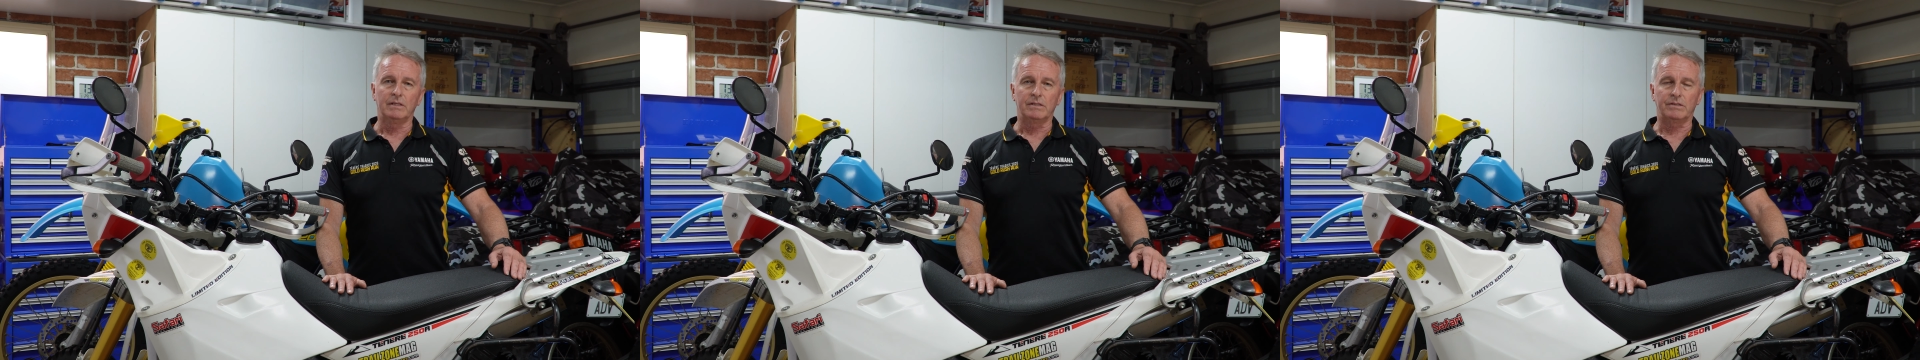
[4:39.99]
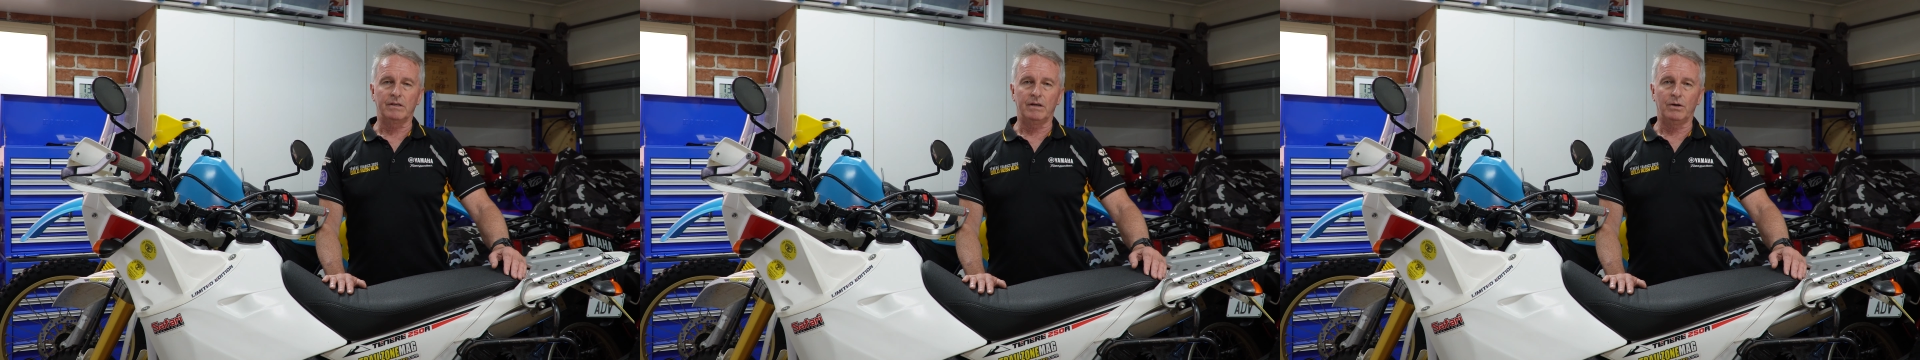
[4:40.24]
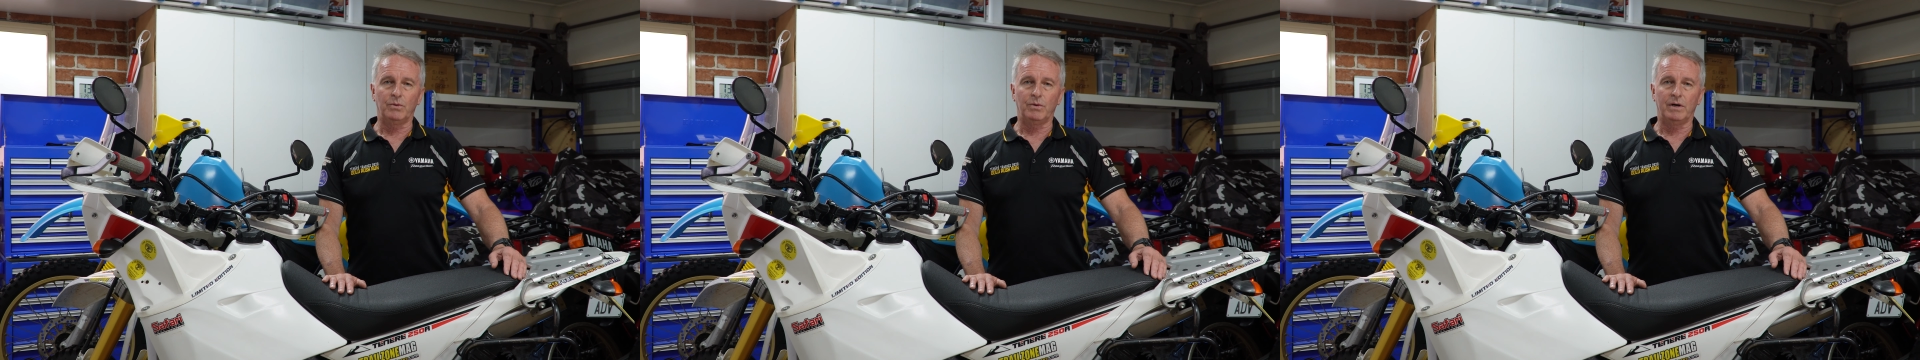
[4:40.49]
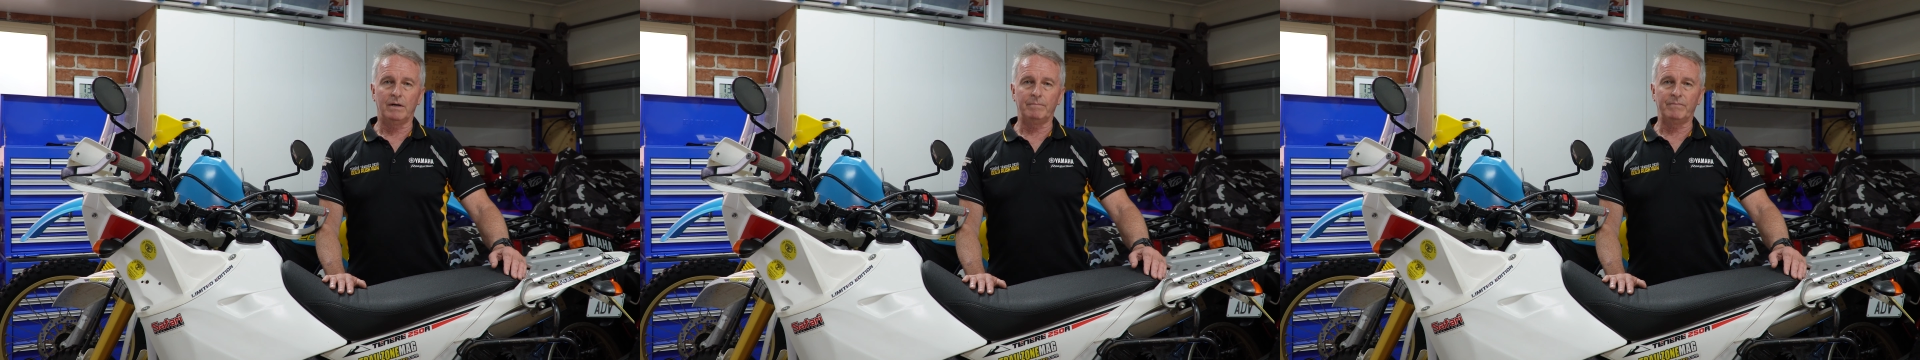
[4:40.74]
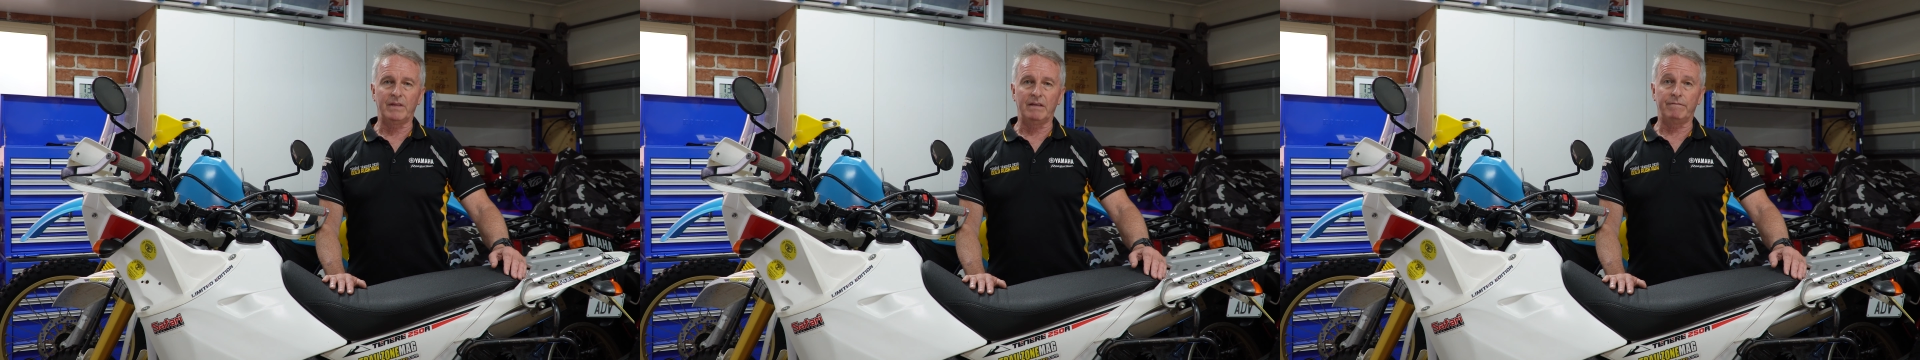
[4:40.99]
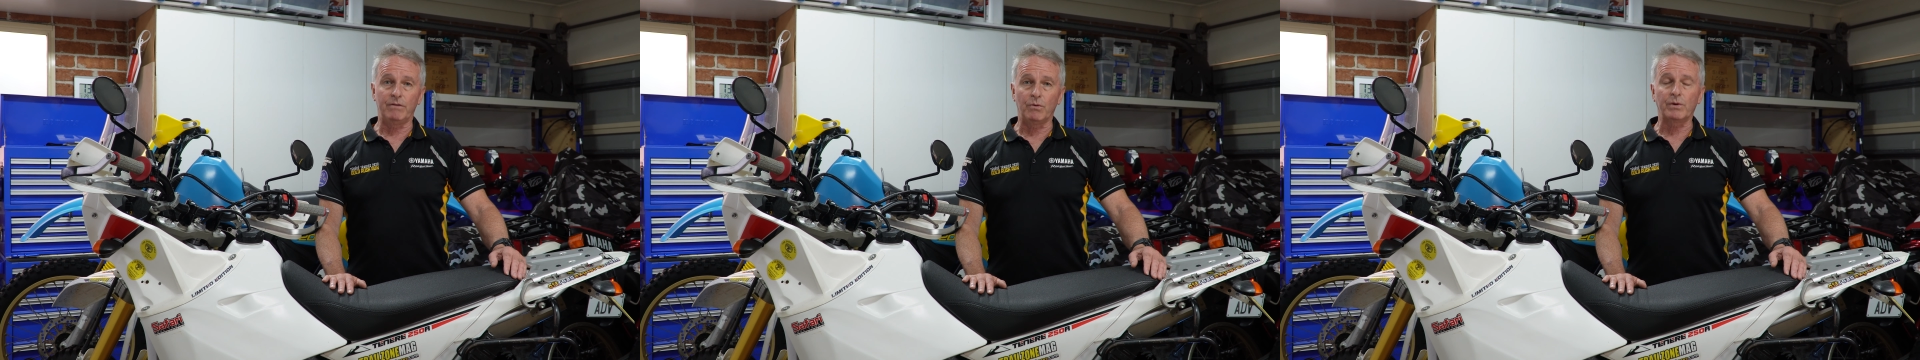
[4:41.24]
So
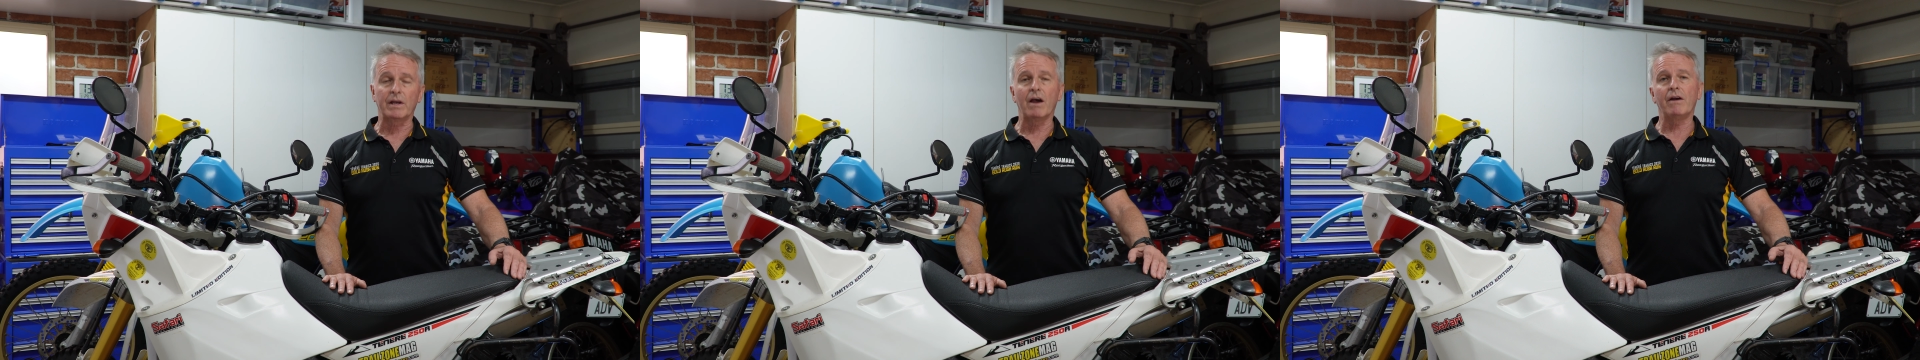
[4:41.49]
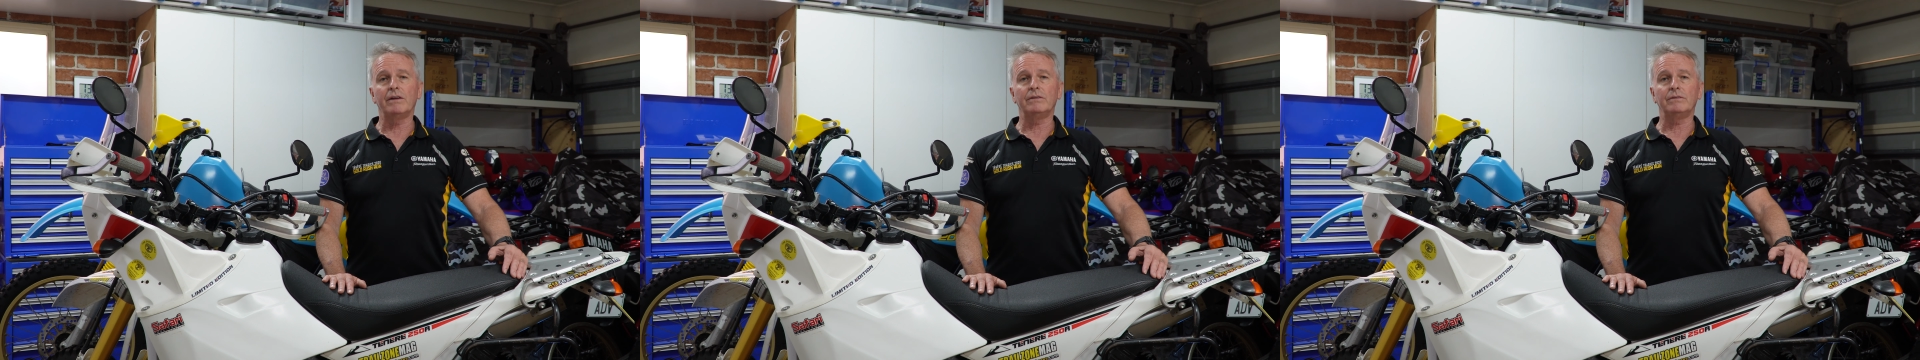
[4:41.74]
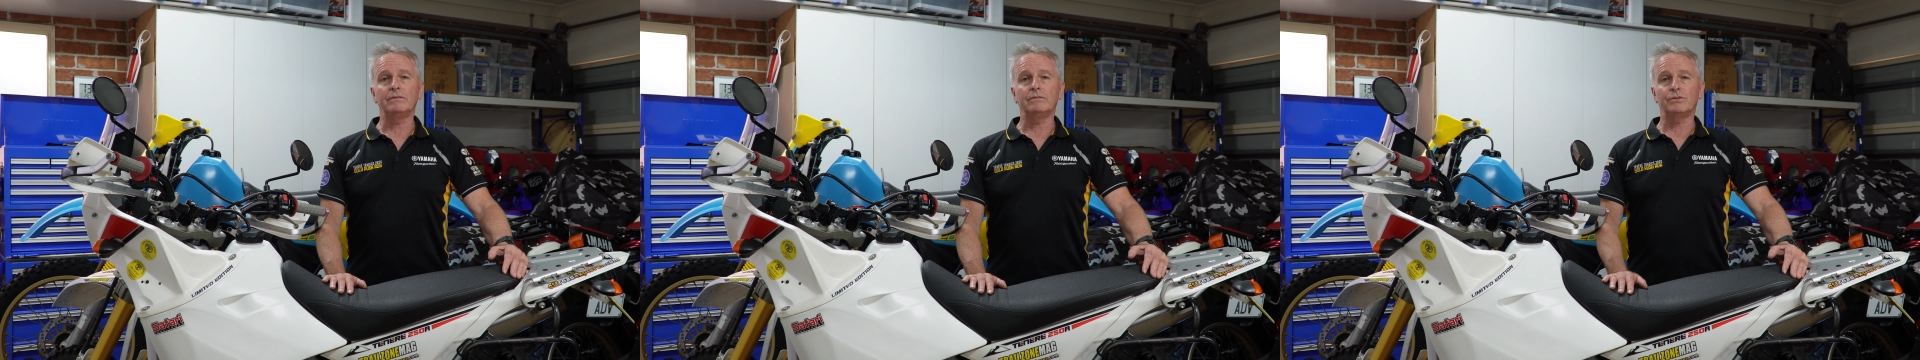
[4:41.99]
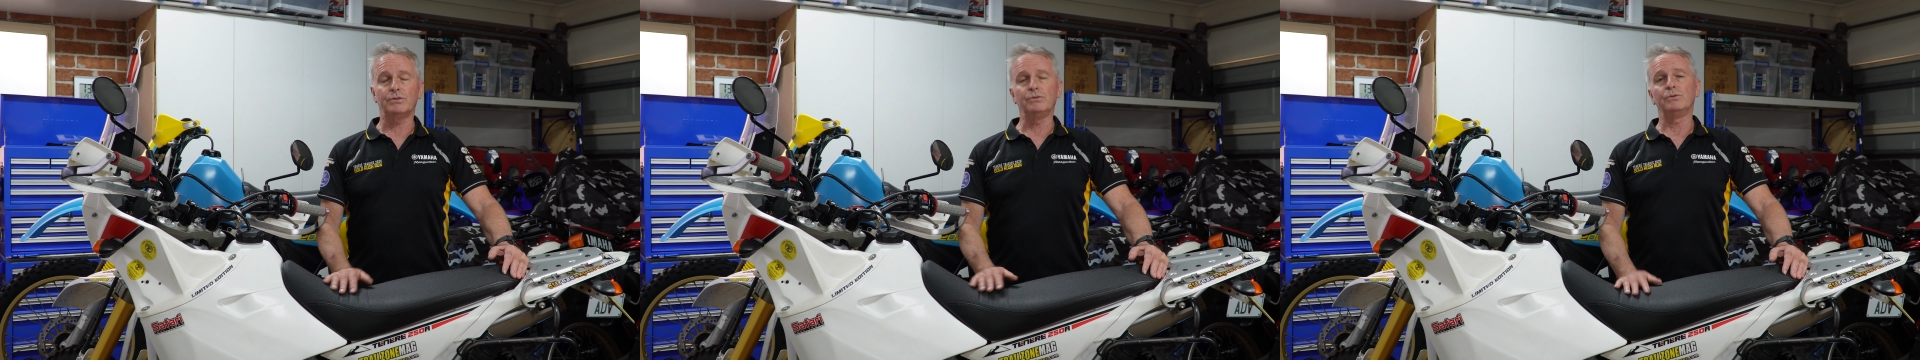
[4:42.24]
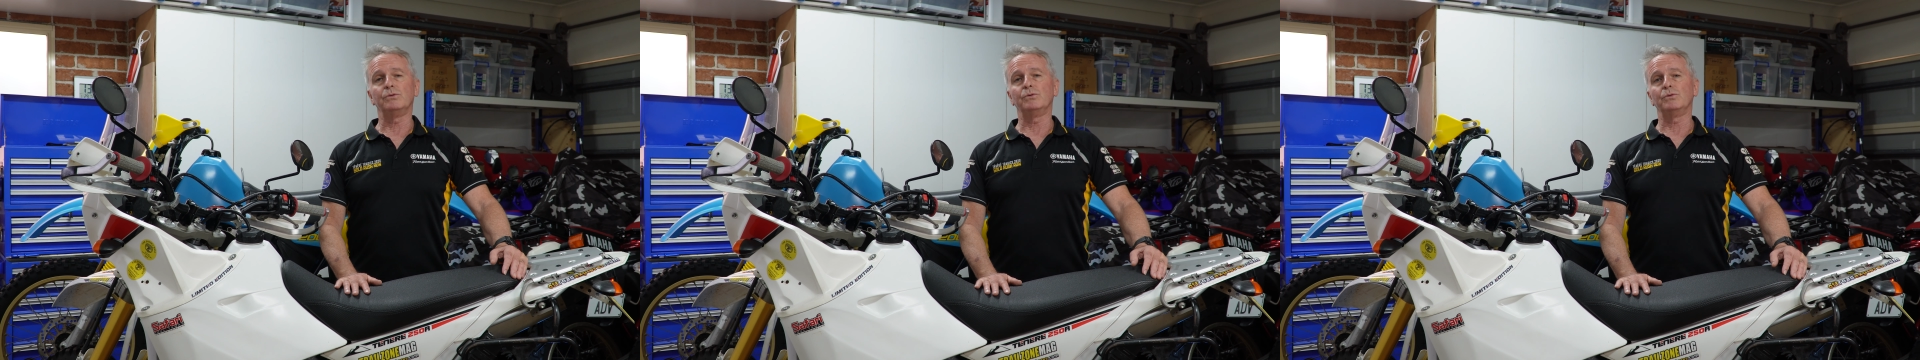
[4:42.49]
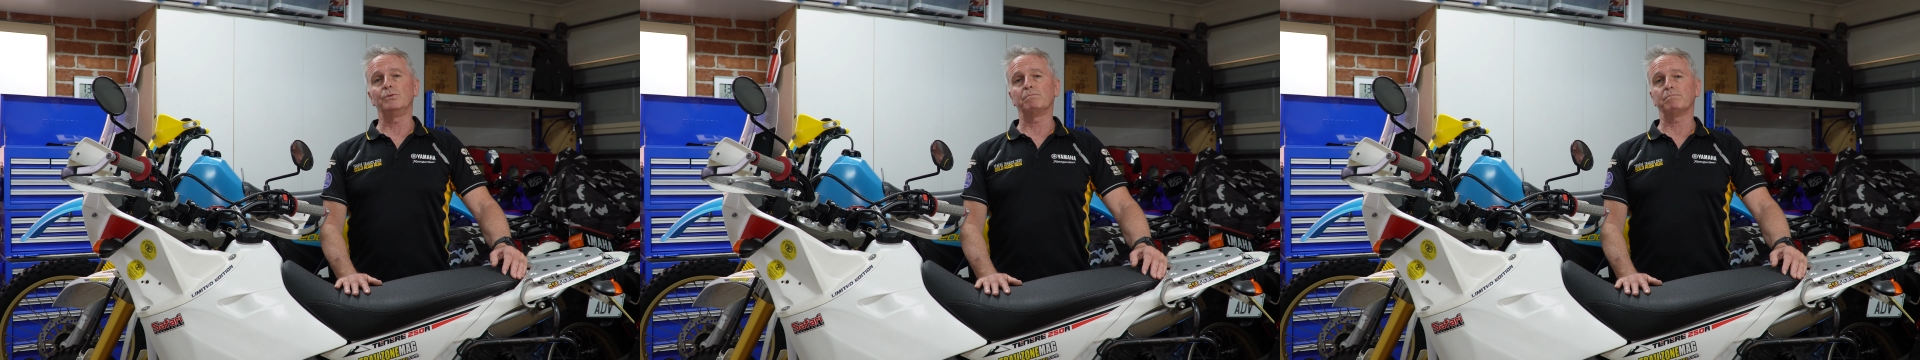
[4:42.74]
if you're going
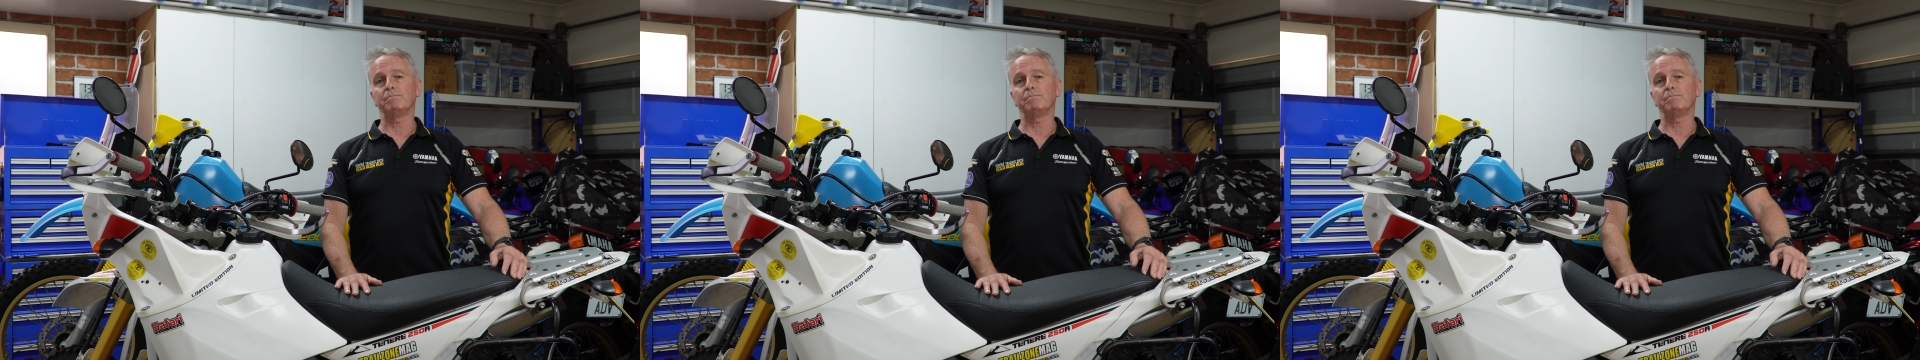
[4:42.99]
to